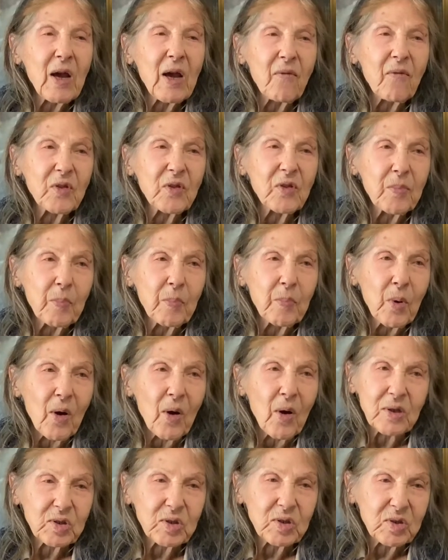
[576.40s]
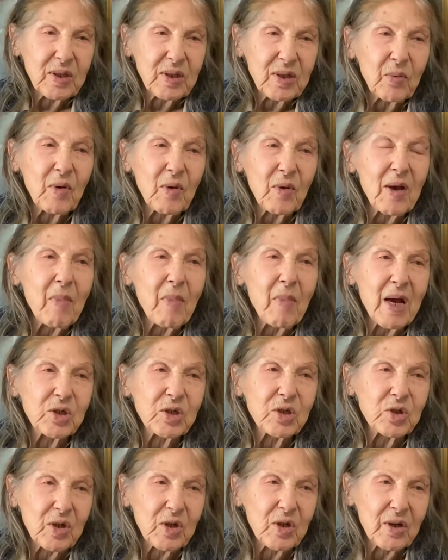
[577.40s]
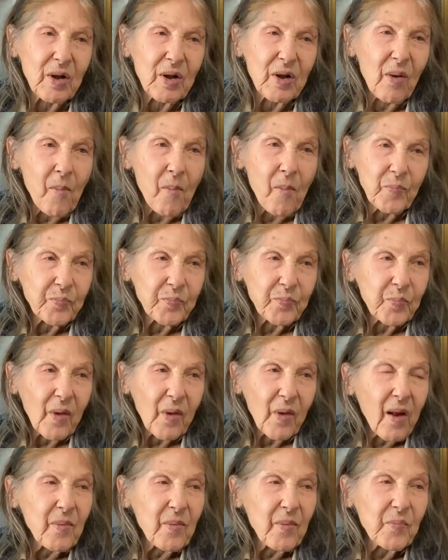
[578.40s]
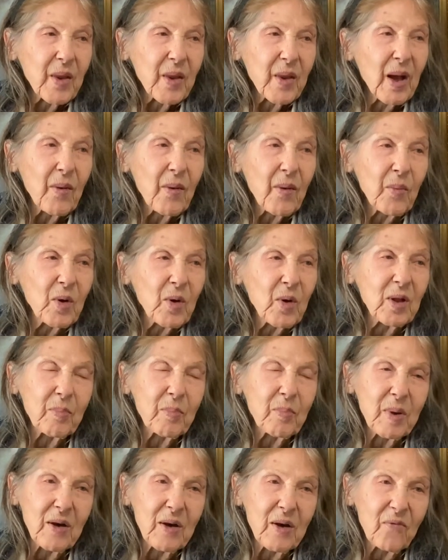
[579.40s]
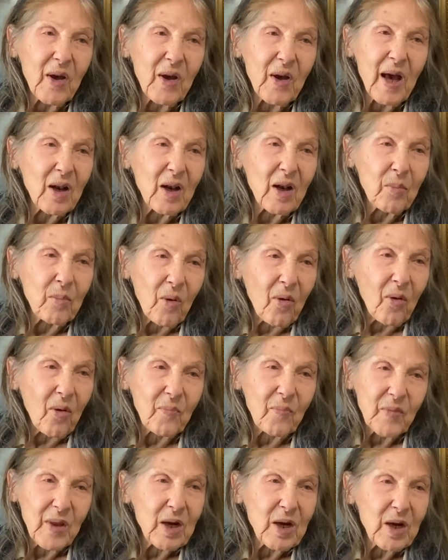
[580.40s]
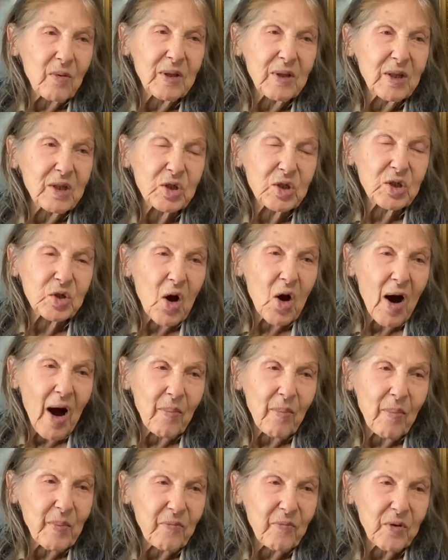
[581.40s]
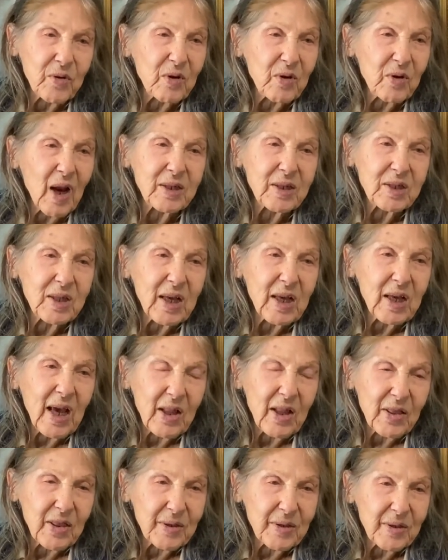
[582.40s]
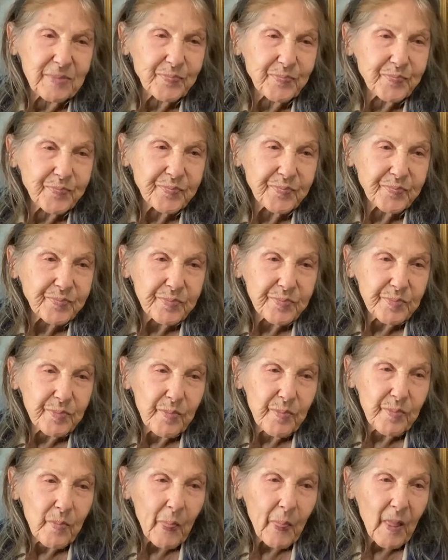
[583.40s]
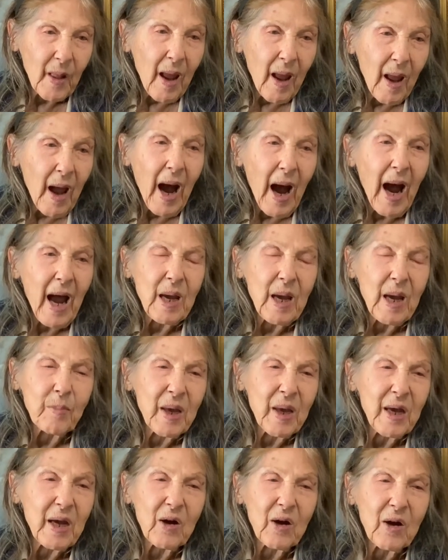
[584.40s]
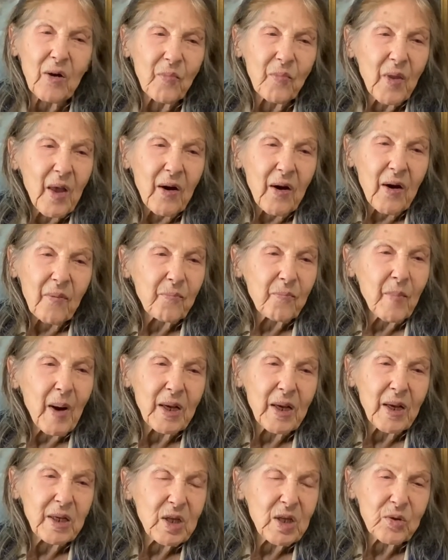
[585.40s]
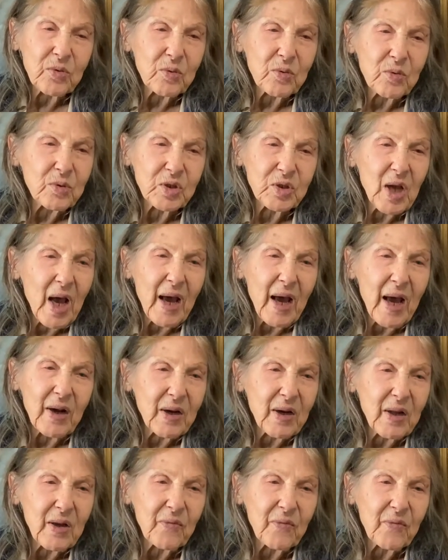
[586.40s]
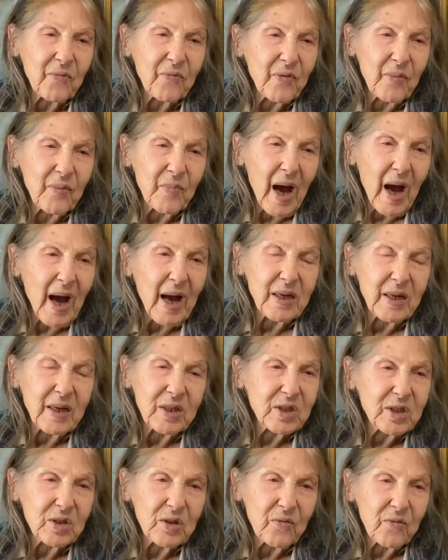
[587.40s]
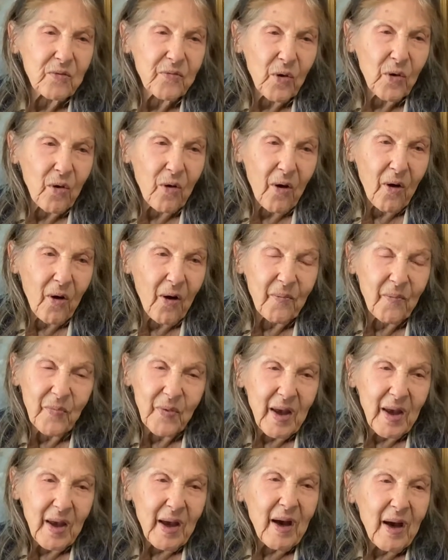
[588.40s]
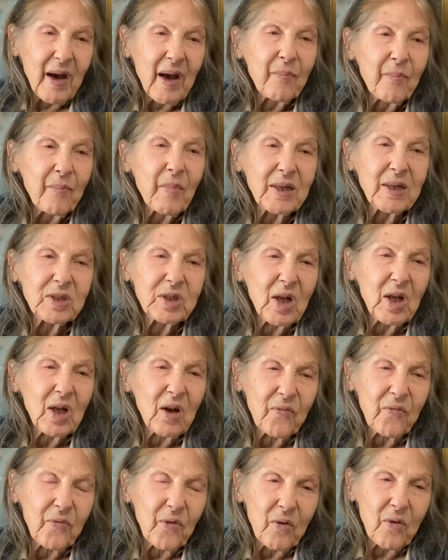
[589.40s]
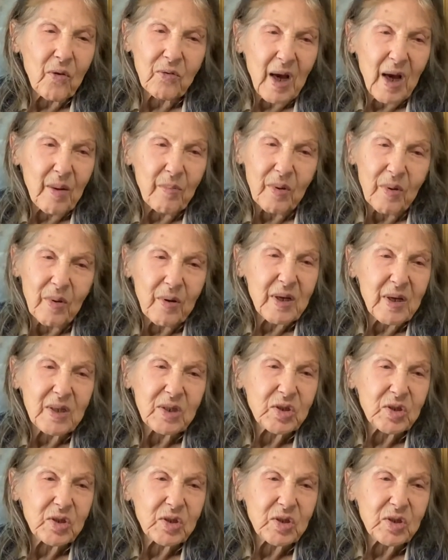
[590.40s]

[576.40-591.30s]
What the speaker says: of the books that we mentioned will be available here in the shop if you'd like to get them. I am here Monday through Saturday from 9 until 4. My telephone number is